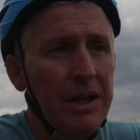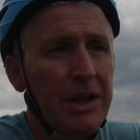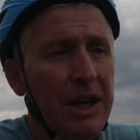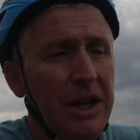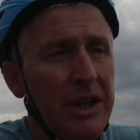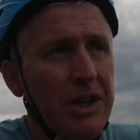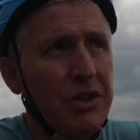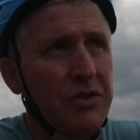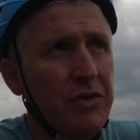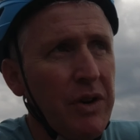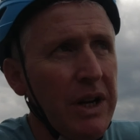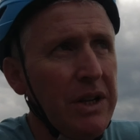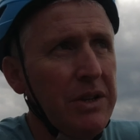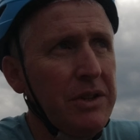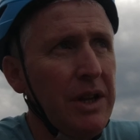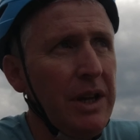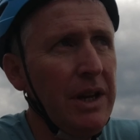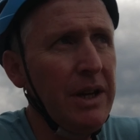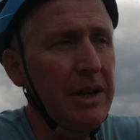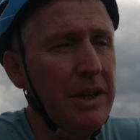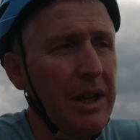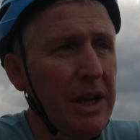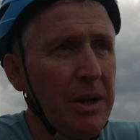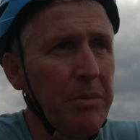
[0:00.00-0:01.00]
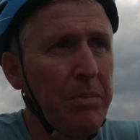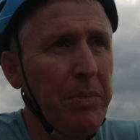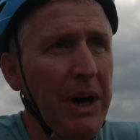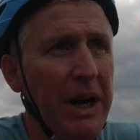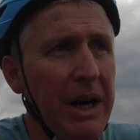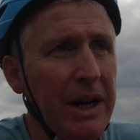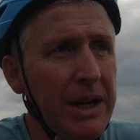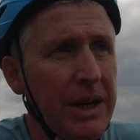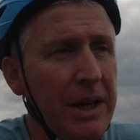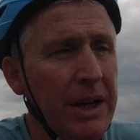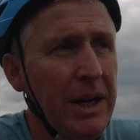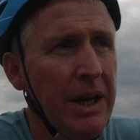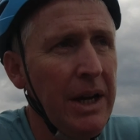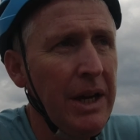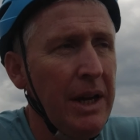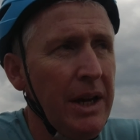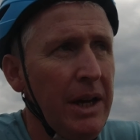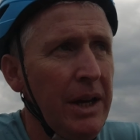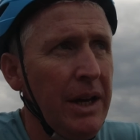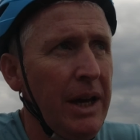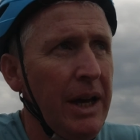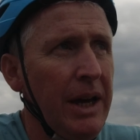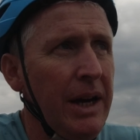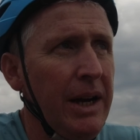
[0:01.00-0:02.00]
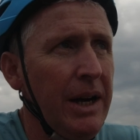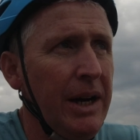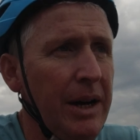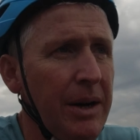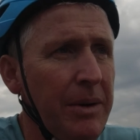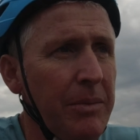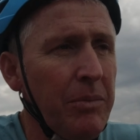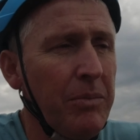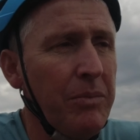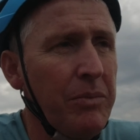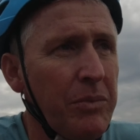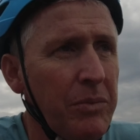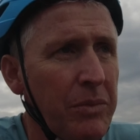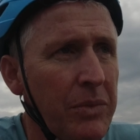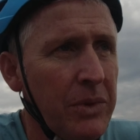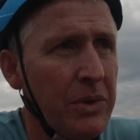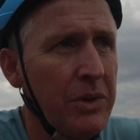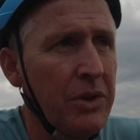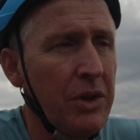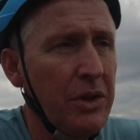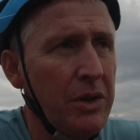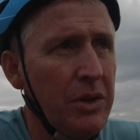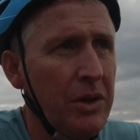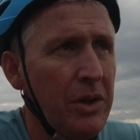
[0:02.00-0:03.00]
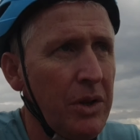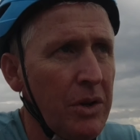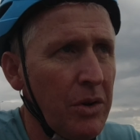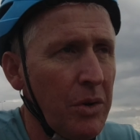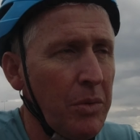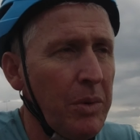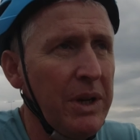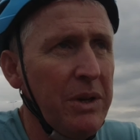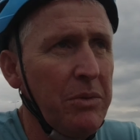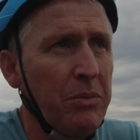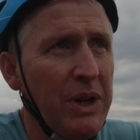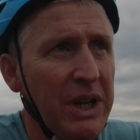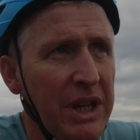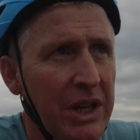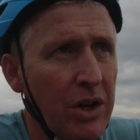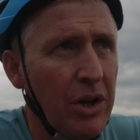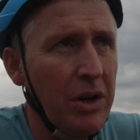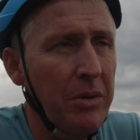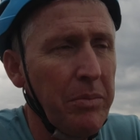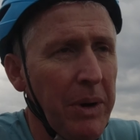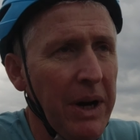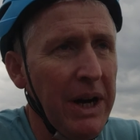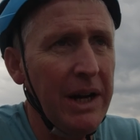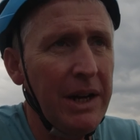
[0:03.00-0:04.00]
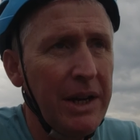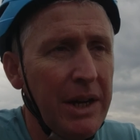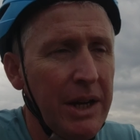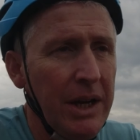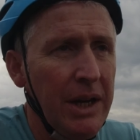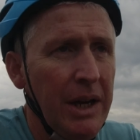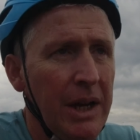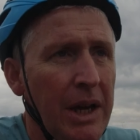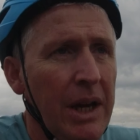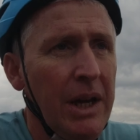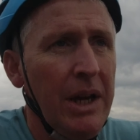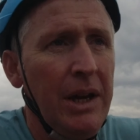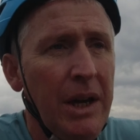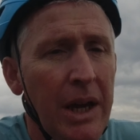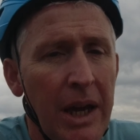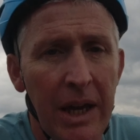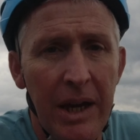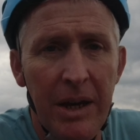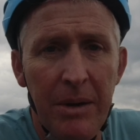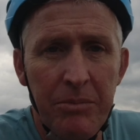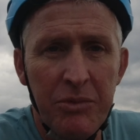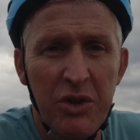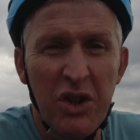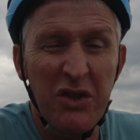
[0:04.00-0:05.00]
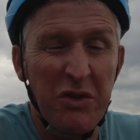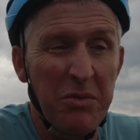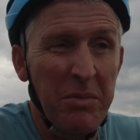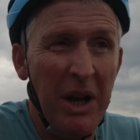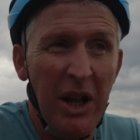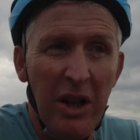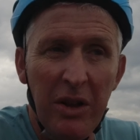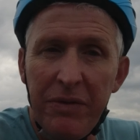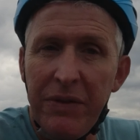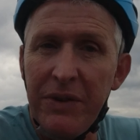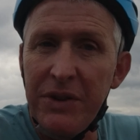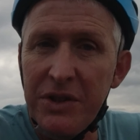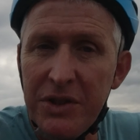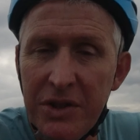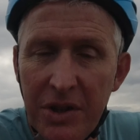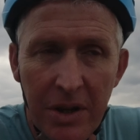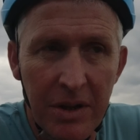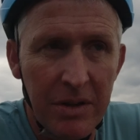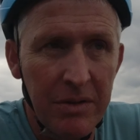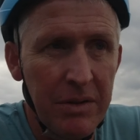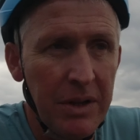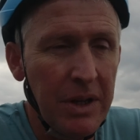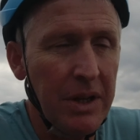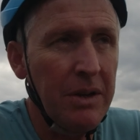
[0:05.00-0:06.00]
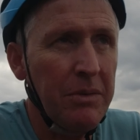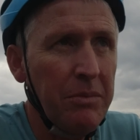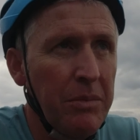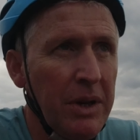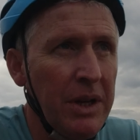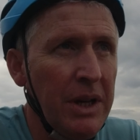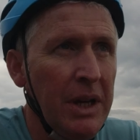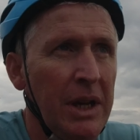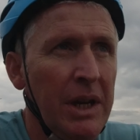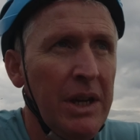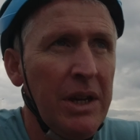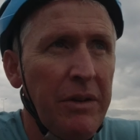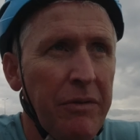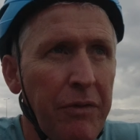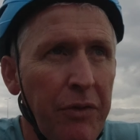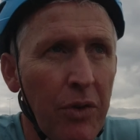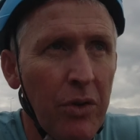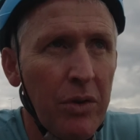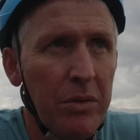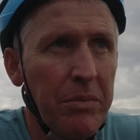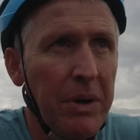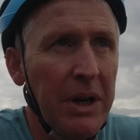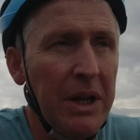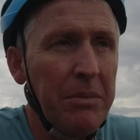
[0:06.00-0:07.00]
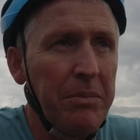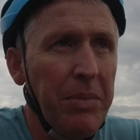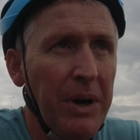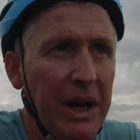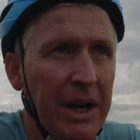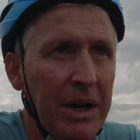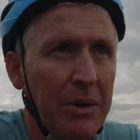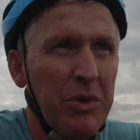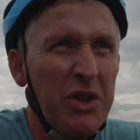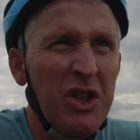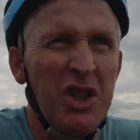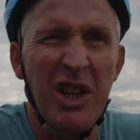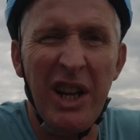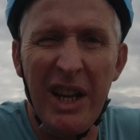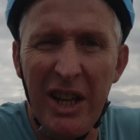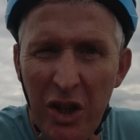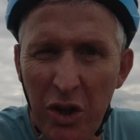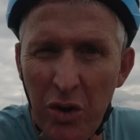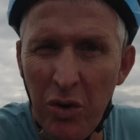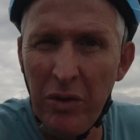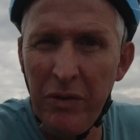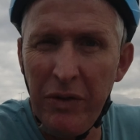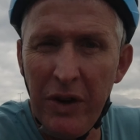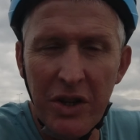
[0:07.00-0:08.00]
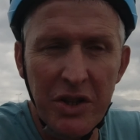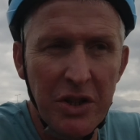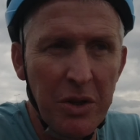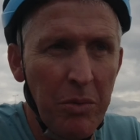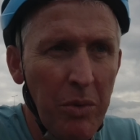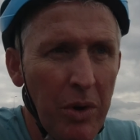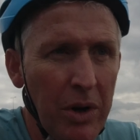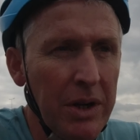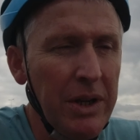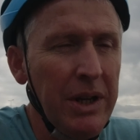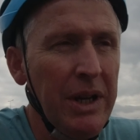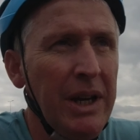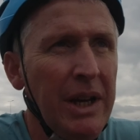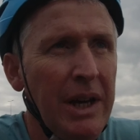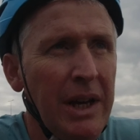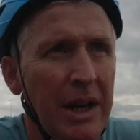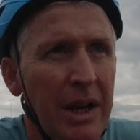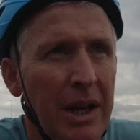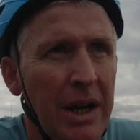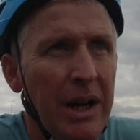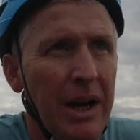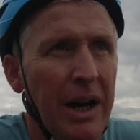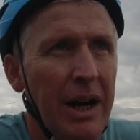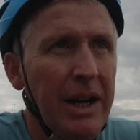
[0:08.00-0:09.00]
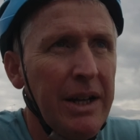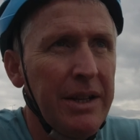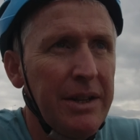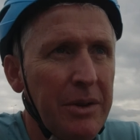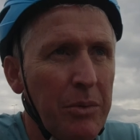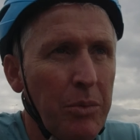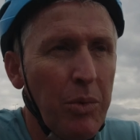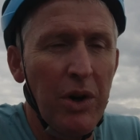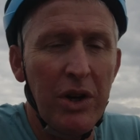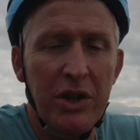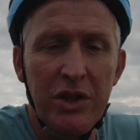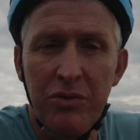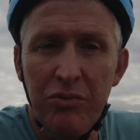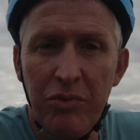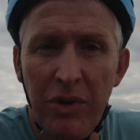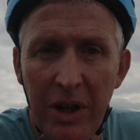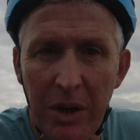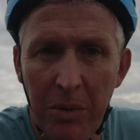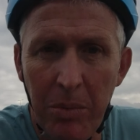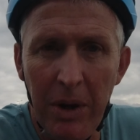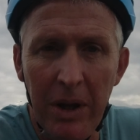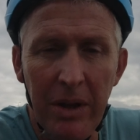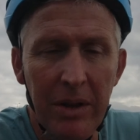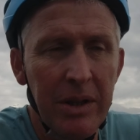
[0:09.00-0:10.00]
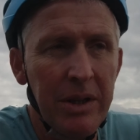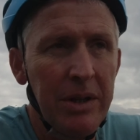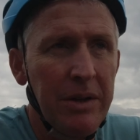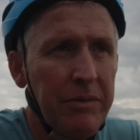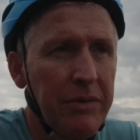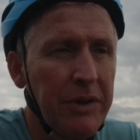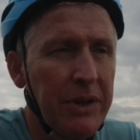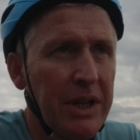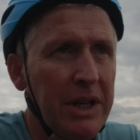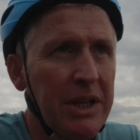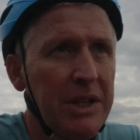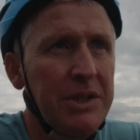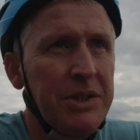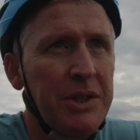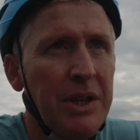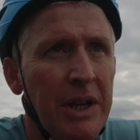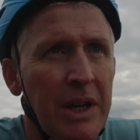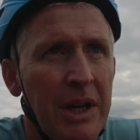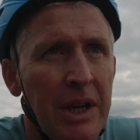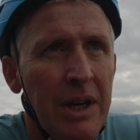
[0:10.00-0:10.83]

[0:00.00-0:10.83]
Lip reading: Katie's right here. Get a bag. You know, we got a bag just from Halfords, a folding bike bag, which is like a universal one, and it works really well for these.